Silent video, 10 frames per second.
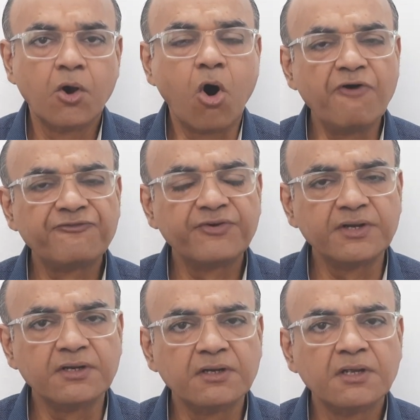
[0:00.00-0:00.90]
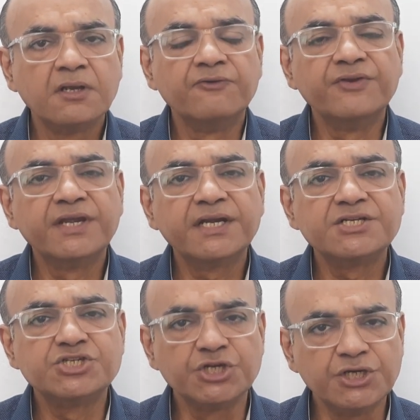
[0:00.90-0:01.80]
Often, we
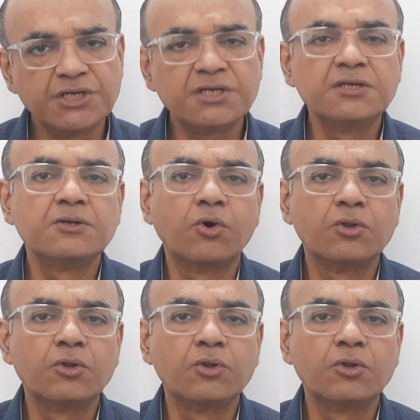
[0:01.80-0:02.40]
get children